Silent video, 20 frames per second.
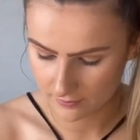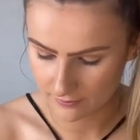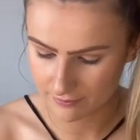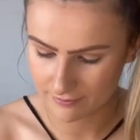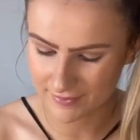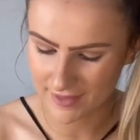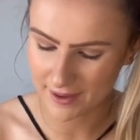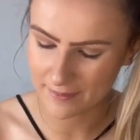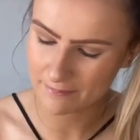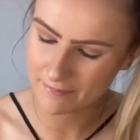
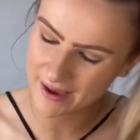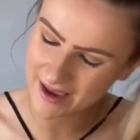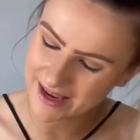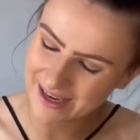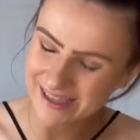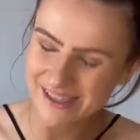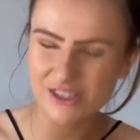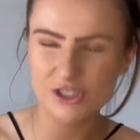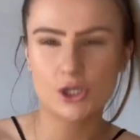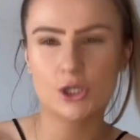like
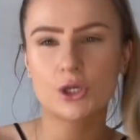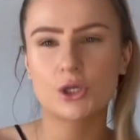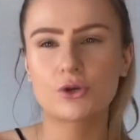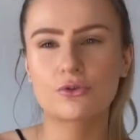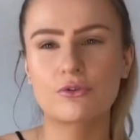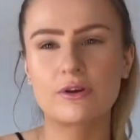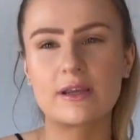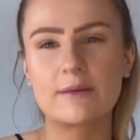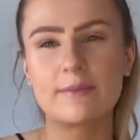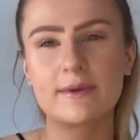beigey
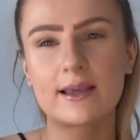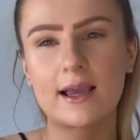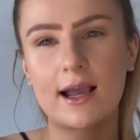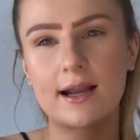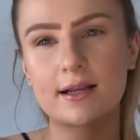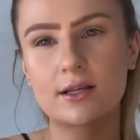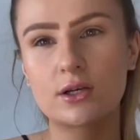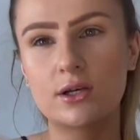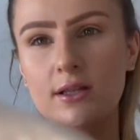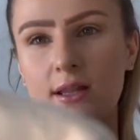creamy kind of
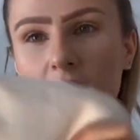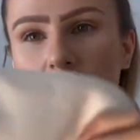colour.